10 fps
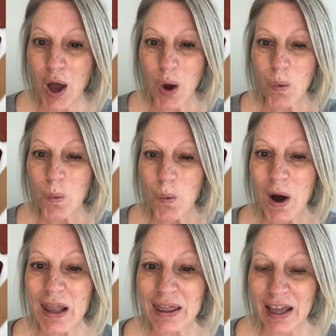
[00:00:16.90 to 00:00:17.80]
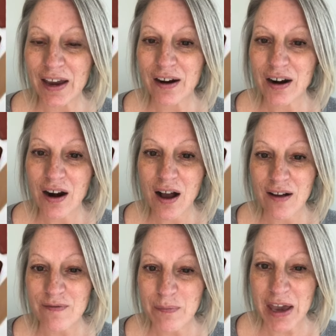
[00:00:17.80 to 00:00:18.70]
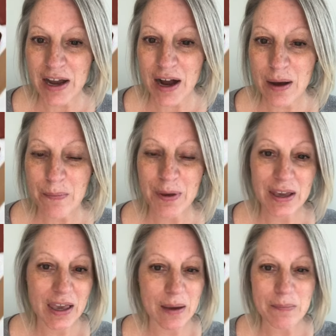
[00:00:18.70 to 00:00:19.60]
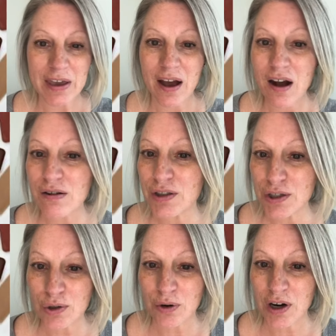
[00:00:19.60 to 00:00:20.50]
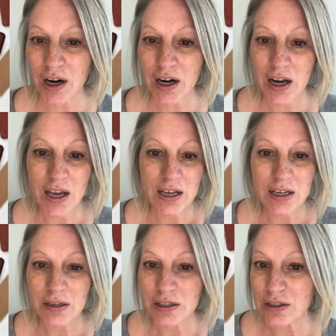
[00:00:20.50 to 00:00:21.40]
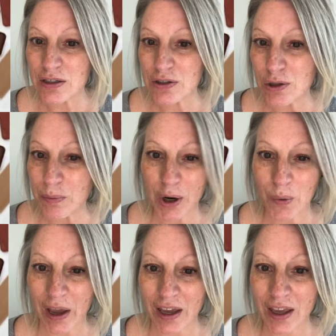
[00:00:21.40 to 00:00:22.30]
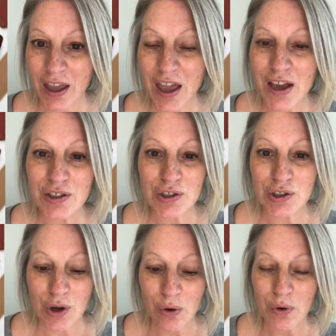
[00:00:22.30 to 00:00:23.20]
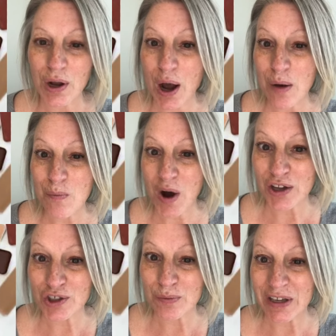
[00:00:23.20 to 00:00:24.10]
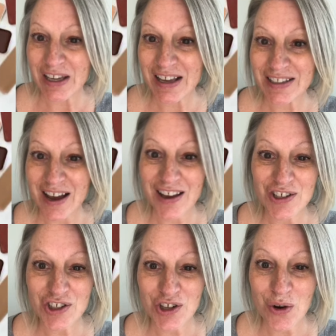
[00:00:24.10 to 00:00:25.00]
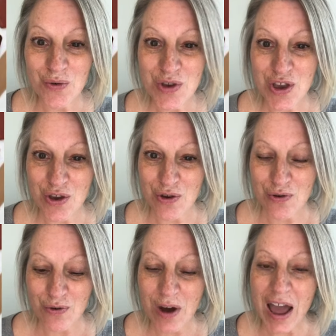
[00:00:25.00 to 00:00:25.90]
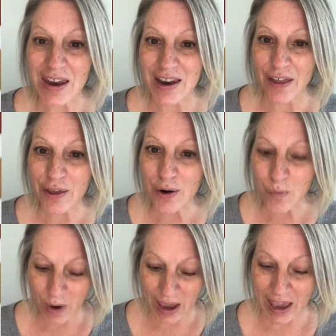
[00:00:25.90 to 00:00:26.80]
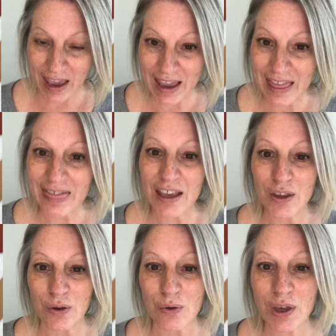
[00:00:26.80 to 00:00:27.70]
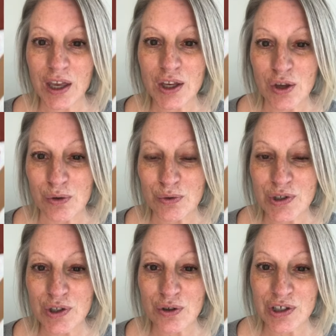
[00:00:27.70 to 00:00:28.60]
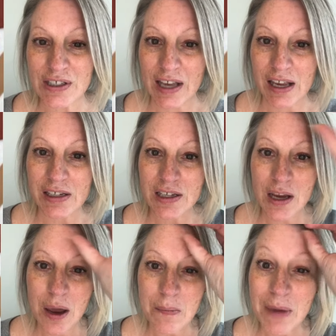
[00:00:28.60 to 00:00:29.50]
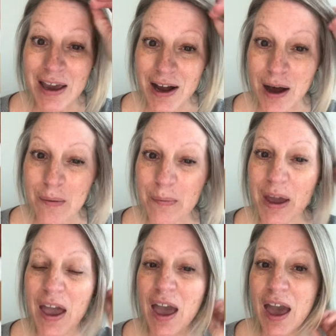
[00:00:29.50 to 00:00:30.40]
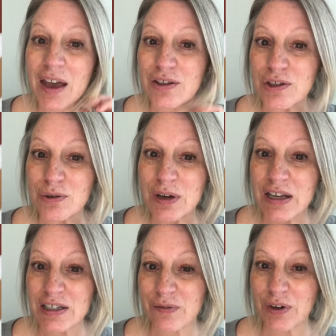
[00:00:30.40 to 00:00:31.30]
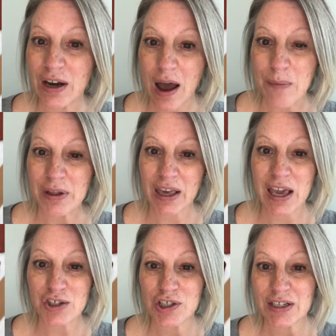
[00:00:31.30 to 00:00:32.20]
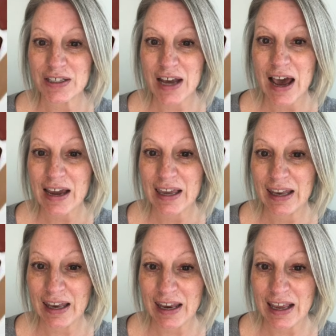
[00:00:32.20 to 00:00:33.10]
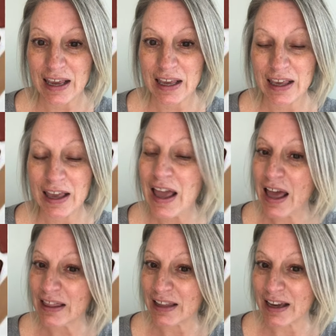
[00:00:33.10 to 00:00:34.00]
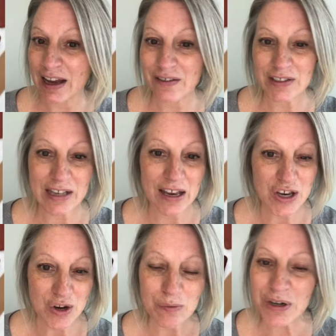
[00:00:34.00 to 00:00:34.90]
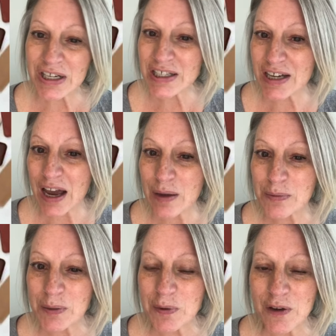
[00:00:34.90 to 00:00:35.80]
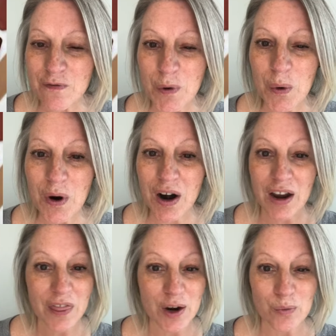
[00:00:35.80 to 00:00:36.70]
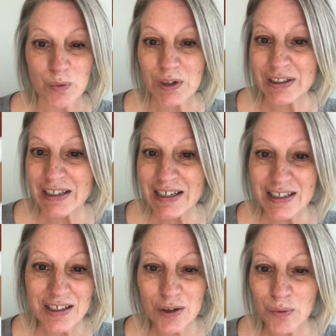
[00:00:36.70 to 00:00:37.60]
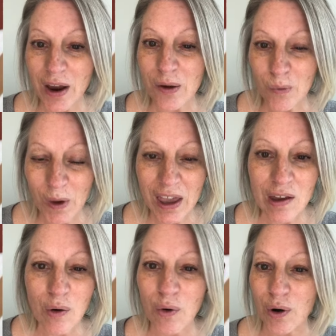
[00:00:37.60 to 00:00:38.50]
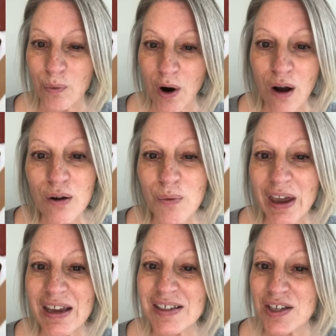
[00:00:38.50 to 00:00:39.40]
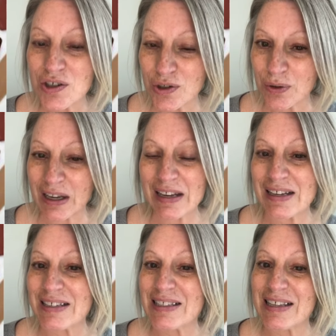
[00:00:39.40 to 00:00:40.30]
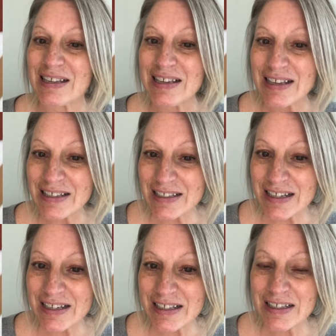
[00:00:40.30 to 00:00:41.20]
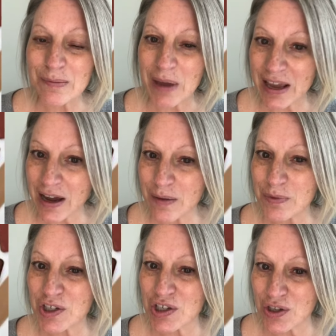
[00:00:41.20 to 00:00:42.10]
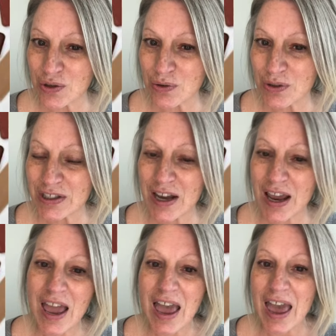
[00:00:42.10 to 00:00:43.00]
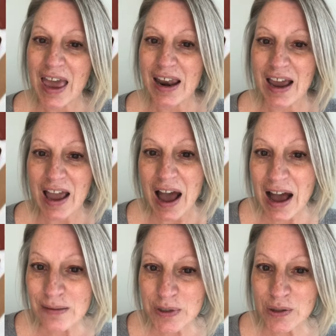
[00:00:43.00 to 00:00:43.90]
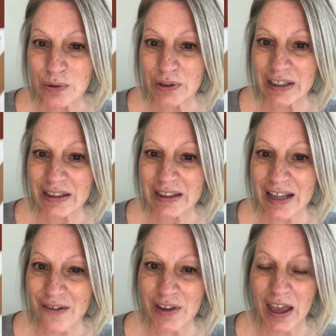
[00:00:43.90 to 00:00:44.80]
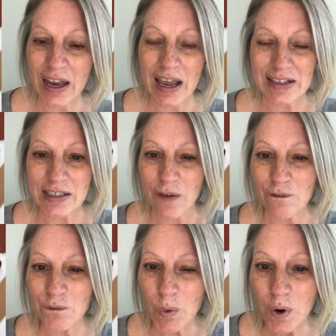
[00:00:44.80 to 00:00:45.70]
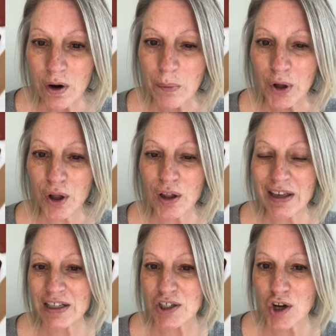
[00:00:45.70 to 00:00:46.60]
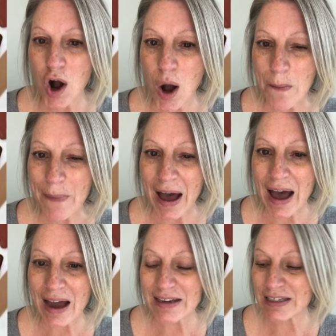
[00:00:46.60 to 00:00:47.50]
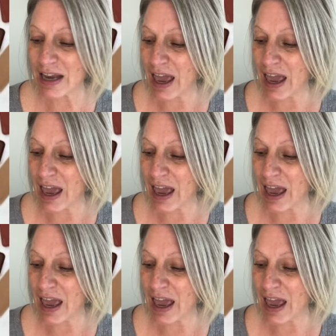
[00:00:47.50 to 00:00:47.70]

one layer of makeup, get me out the door super quick. So come watch me as I show you another way that you can use your Saint makeup and do a different application technique. Like I've said numerous times before, there really isn't a right way or a wrong way to do it. It is the easiest makeup to use, and I absolutely love it. It's affordable, it's compact.